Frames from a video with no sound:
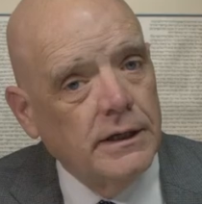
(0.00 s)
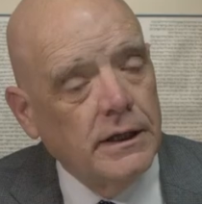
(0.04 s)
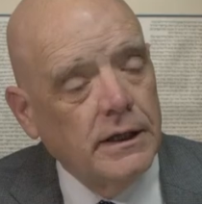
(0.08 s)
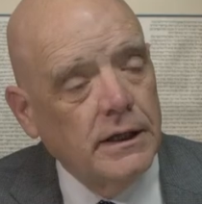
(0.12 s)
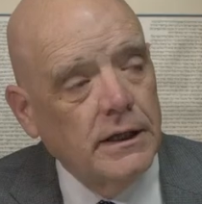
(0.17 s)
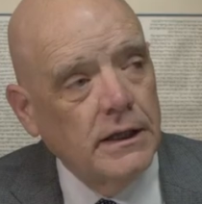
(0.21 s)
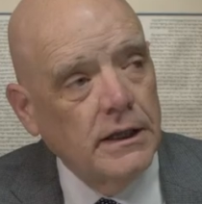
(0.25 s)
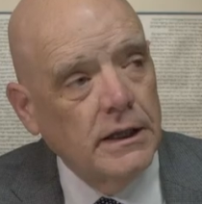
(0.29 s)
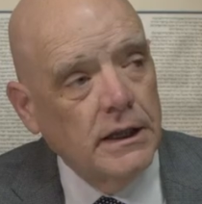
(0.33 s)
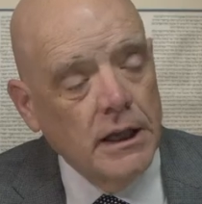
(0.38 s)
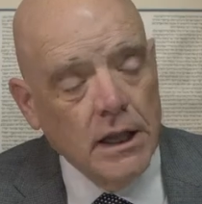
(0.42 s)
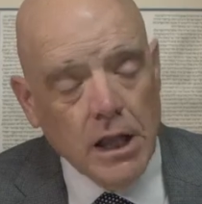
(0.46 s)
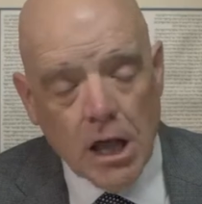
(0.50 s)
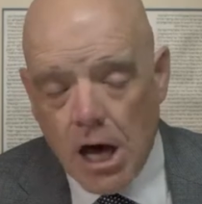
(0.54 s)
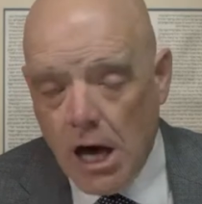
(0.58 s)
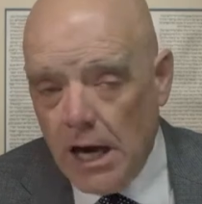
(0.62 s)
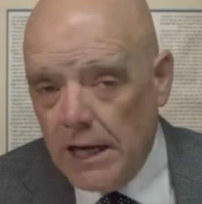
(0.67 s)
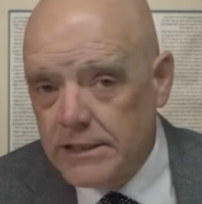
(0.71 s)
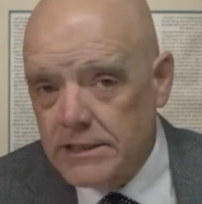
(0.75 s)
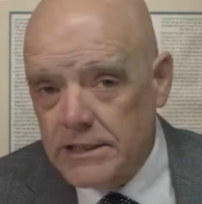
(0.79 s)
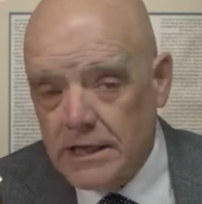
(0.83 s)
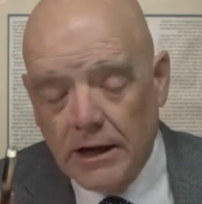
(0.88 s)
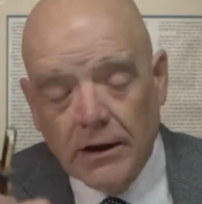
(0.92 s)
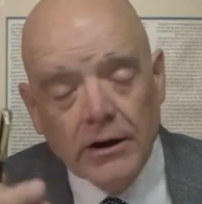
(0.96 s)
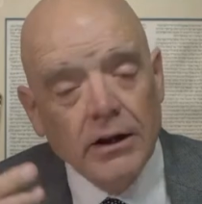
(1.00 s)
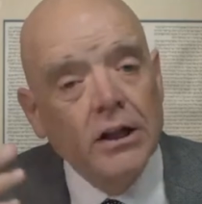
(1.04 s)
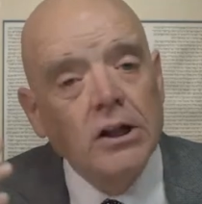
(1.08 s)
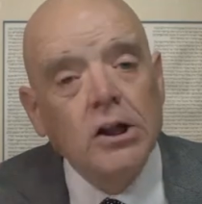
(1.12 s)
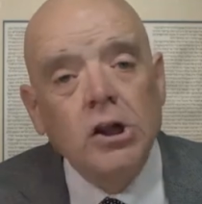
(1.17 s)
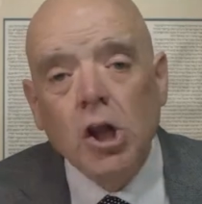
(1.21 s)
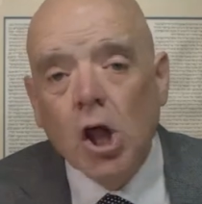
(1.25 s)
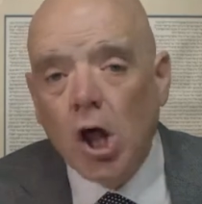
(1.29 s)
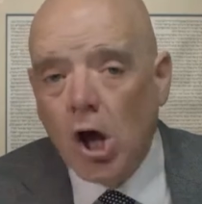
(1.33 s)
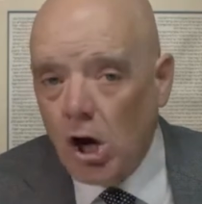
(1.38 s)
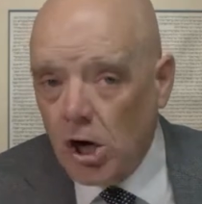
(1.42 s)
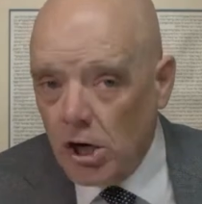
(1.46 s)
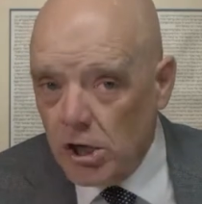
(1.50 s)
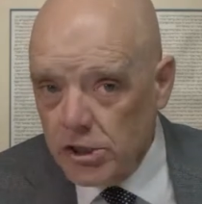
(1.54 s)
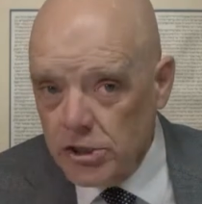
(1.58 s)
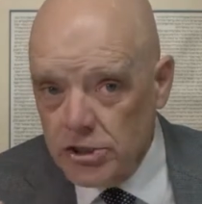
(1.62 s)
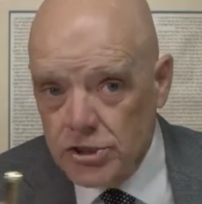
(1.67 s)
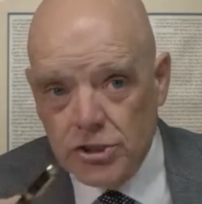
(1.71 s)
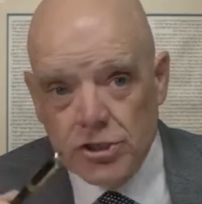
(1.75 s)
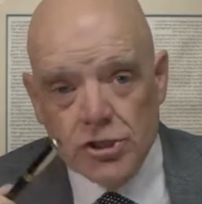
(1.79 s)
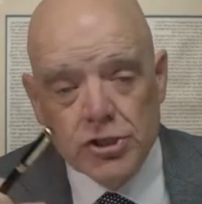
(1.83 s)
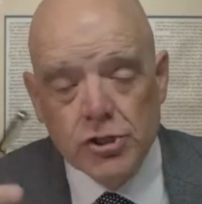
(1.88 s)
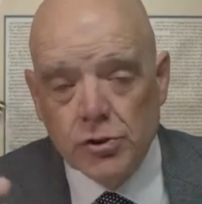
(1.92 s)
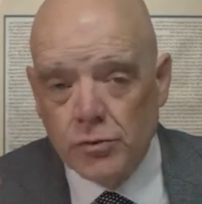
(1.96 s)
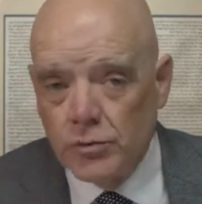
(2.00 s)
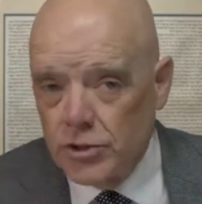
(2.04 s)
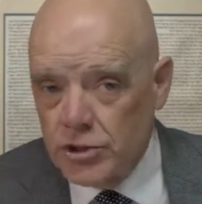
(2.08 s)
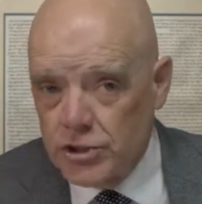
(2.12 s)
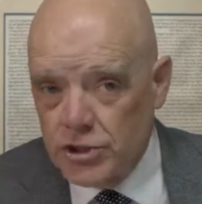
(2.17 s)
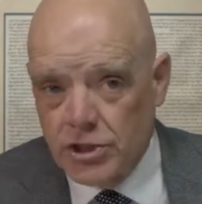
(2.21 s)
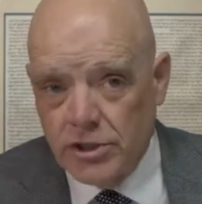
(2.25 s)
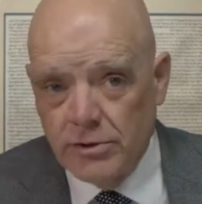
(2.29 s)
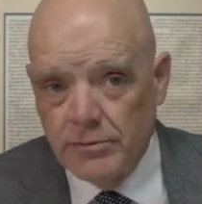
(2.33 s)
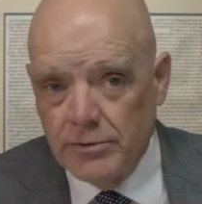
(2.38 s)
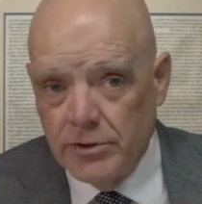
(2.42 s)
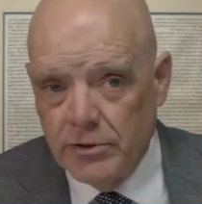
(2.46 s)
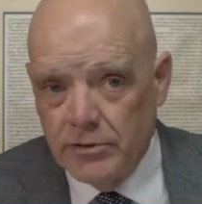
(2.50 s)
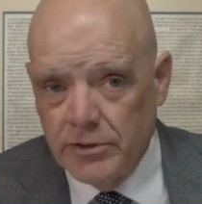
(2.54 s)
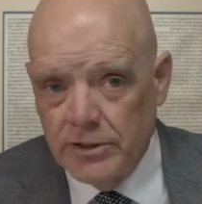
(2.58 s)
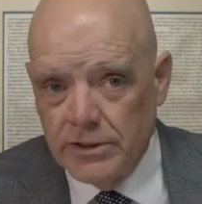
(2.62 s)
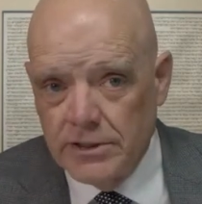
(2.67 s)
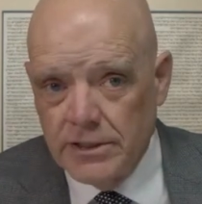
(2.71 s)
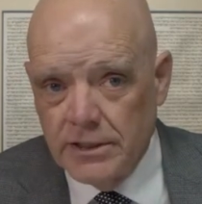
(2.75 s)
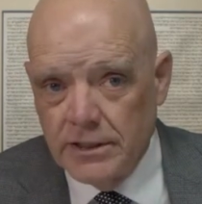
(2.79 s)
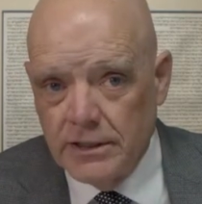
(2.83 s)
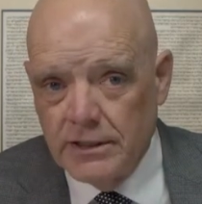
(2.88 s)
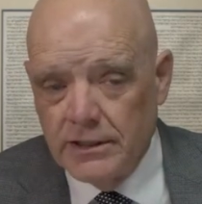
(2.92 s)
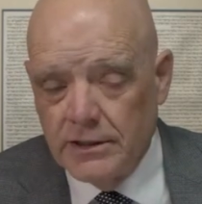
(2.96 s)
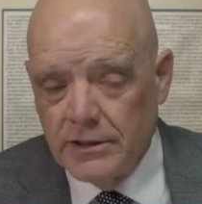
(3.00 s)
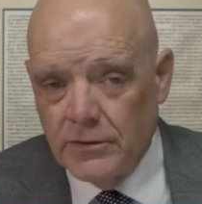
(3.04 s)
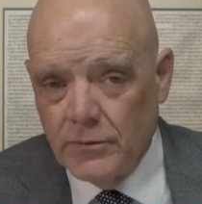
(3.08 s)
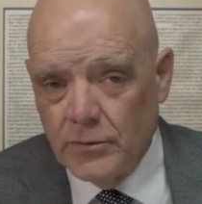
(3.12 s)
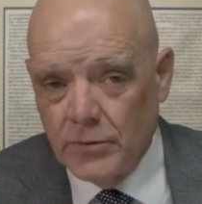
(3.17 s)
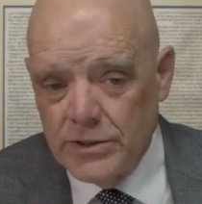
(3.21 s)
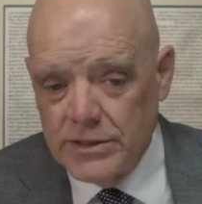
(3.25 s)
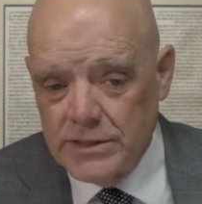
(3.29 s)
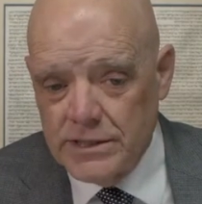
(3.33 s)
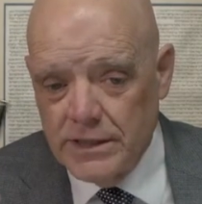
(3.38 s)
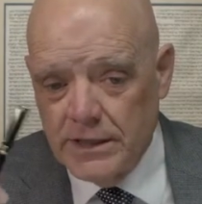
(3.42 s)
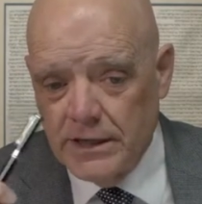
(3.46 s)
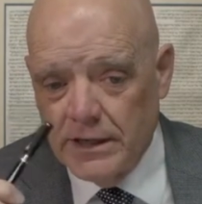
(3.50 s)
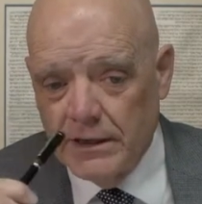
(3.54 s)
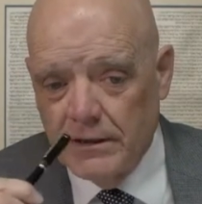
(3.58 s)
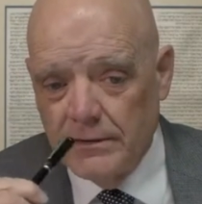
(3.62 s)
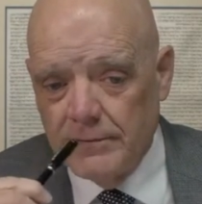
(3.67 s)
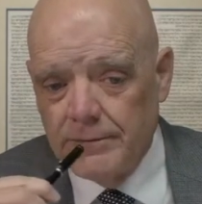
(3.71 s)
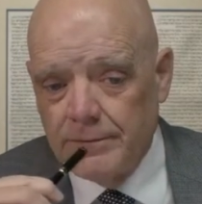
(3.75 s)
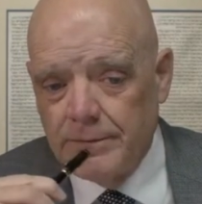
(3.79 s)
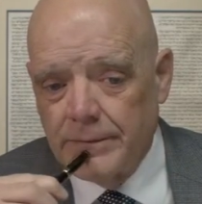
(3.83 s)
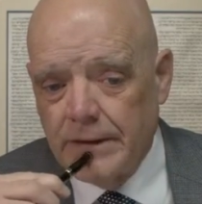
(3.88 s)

Lot, a large Jewish community was there.